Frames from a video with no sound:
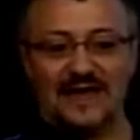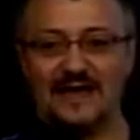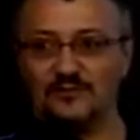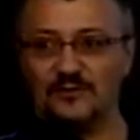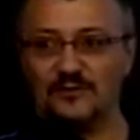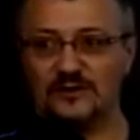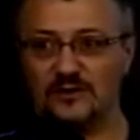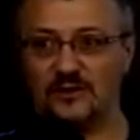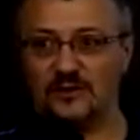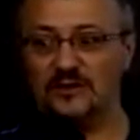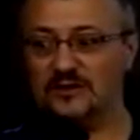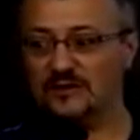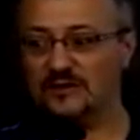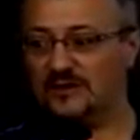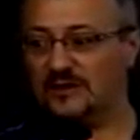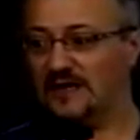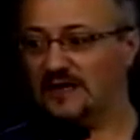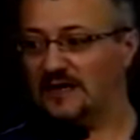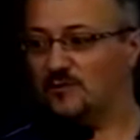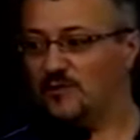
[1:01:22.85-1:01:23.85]
starting
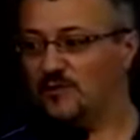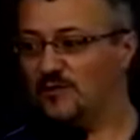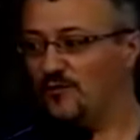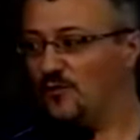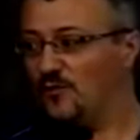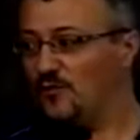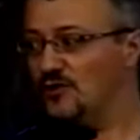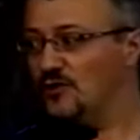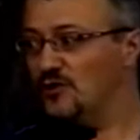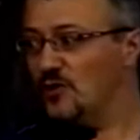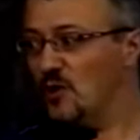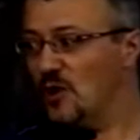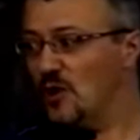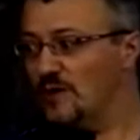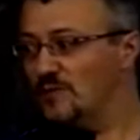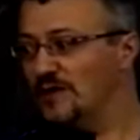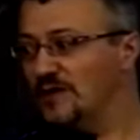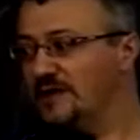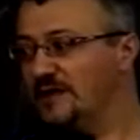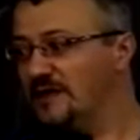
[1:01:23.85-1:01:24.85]
today, and before you go, I'm
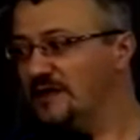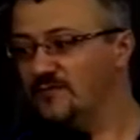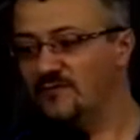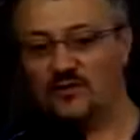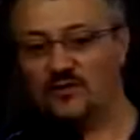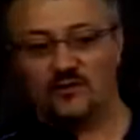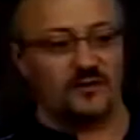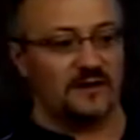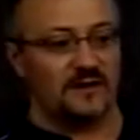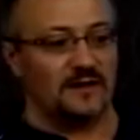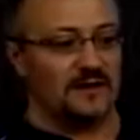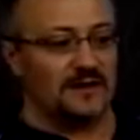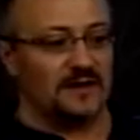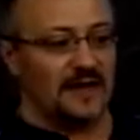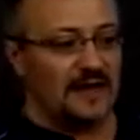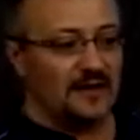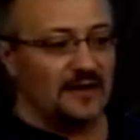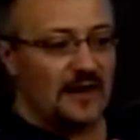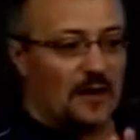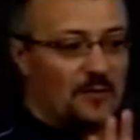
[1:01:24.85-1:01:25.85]
going to give you the, the
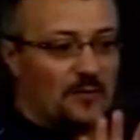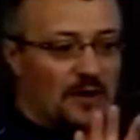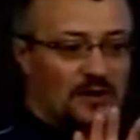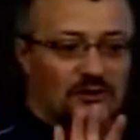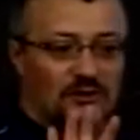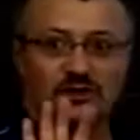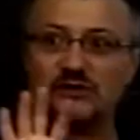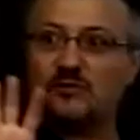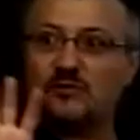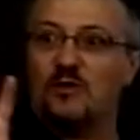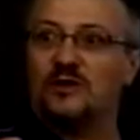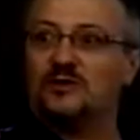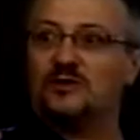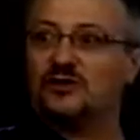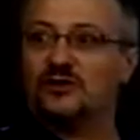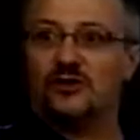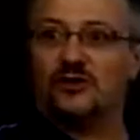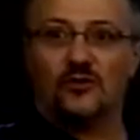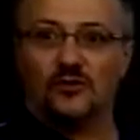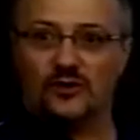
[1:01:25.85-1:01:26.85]
handout, but I just want to
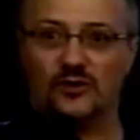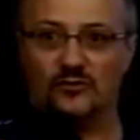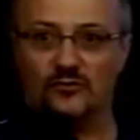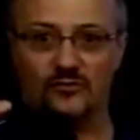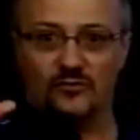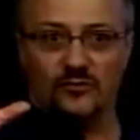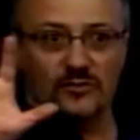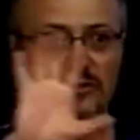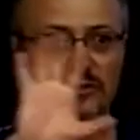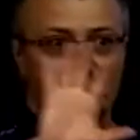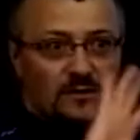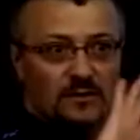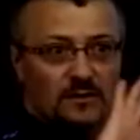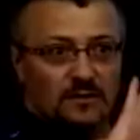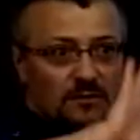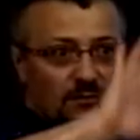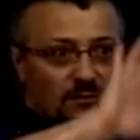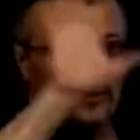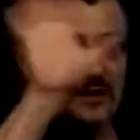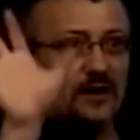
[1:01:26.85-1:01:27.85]
show you,
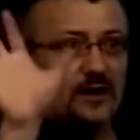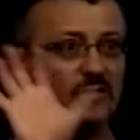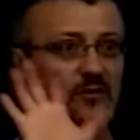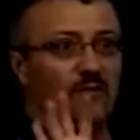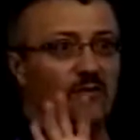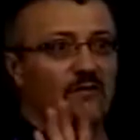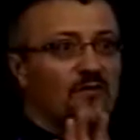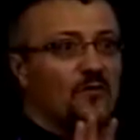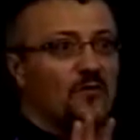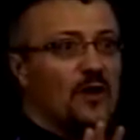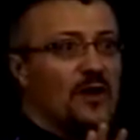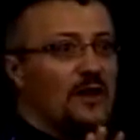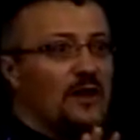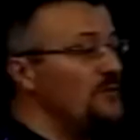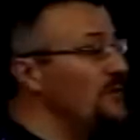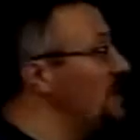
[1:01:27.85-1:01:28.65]
without overwhelming